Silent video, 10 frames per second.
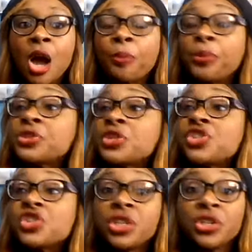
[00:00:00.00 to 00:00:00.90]

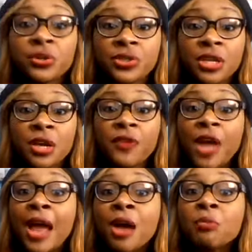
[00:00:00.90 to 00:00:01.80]
positioning yourself
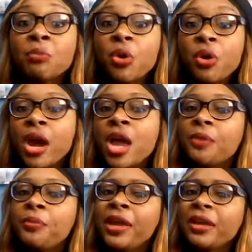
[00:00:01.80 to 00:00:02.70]
out more.
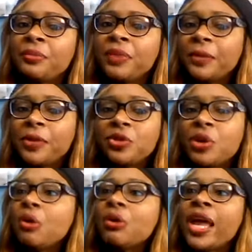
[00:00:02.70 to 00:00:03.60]
Maybe you
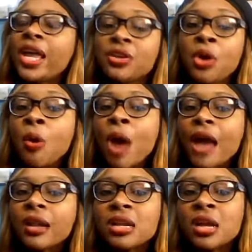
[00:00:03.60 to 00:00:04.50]
don't go out
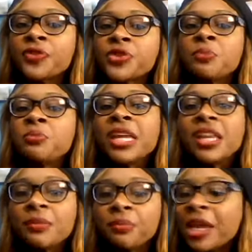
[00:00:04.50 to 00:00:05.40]
enough to
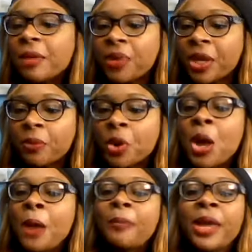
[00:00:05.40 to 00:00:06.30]
meet people.
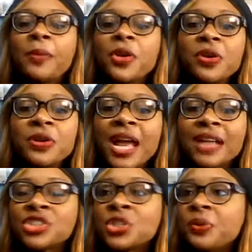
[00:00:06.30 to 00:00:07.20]
Maybe you're not
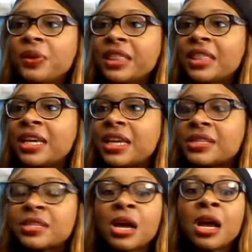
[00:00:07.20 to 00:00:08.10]
doing things
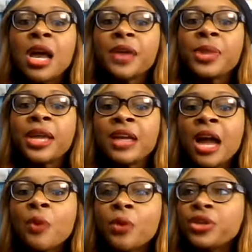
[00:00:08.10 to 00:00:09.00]
that
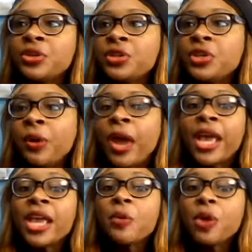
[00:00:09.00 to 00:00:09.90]
God wants you to do.
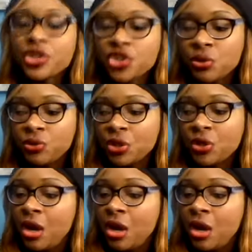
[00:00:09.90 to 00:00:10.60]
He wants you to